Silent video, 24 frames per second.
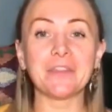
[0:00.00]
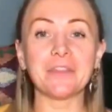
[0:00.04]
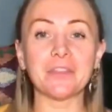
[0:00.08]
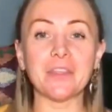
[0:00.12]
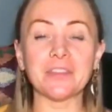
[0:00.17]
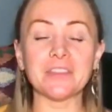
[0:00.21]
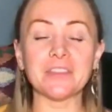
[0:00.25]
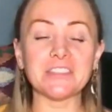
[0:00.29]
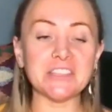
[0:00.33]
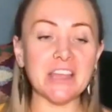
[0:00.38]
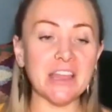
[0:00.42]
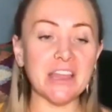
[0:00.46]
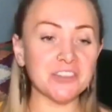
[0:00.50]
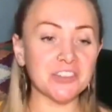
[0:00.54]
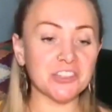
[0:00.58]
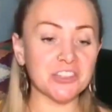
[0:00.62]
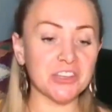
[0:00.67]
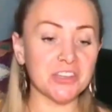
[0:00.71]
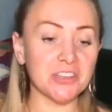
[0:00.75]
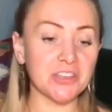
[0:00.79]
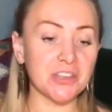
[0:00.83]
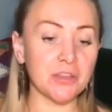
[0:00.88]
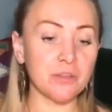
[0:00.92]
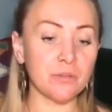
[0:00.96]
that the
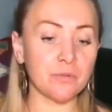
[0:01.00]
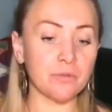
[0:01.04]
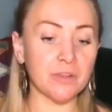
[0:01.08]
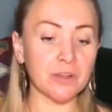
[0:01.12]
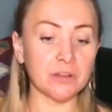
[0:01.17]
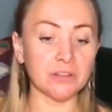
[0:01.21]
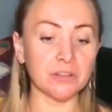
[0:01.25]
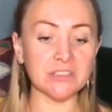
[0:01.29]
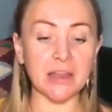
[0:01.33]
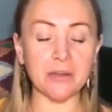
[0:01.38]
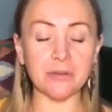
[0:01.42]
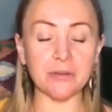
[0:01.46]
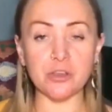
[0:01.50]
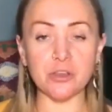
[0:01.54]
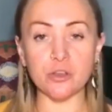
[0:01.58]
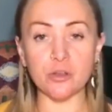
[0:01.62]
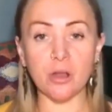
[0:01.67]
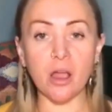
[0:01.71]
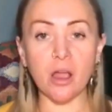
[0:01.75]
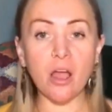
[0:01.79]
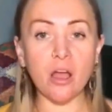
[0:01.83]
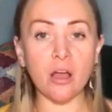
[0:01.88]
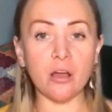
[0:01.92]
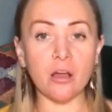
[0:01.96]
tension that you feel down in your
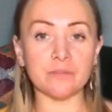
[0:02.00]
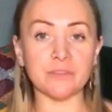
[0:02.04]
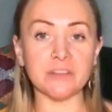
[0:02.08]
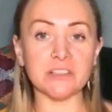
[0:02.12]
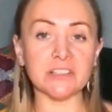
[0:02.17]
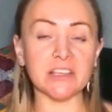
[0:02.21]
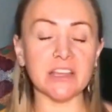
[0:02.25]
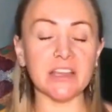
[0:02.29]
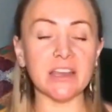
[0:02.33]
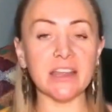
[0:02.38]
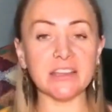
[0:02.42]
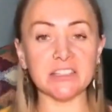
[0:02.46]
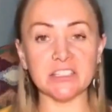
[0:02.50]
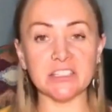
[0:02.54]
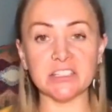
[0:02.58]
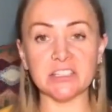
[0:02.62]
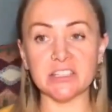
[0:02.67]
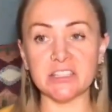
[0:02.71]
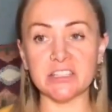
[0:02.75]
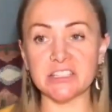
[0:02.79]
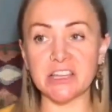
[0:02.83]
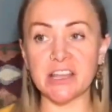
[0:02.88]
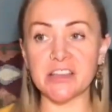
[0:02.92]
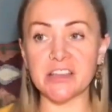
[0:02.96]
calf is connected
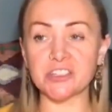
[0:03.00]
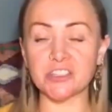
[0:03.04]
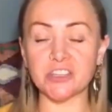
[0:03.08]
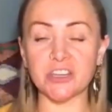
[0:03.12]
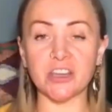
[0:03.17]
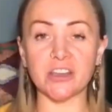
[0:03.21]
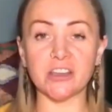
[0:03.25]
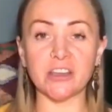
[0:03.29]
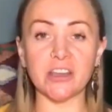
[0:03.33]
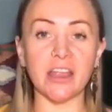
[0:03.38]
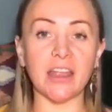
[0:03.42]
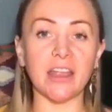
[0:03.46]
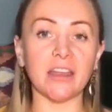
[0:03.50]
to the tension